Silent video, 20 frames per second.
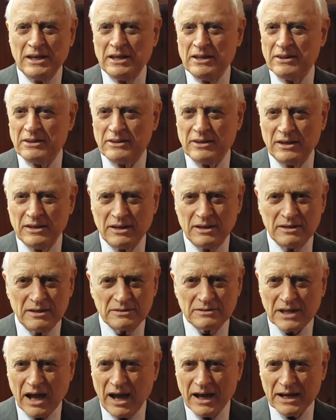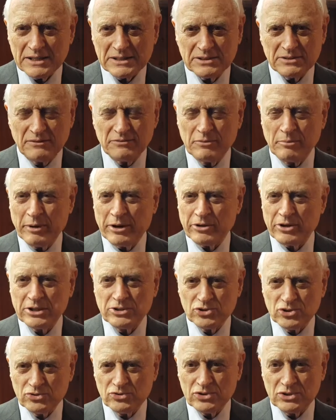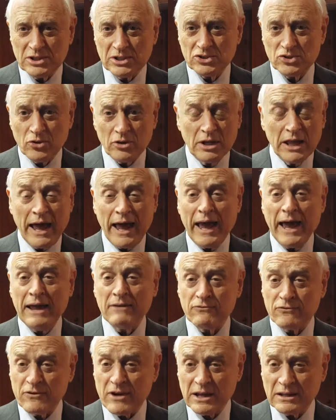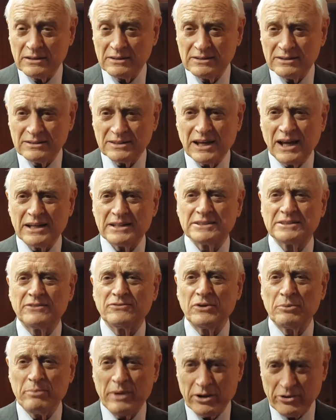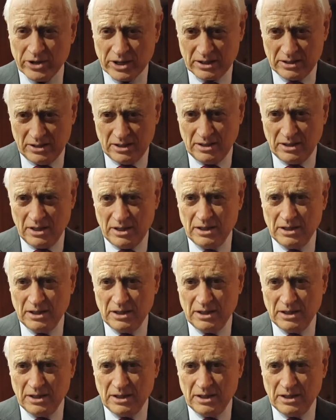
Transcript: the ties of American Jews to Israel, and frankly, the ties of America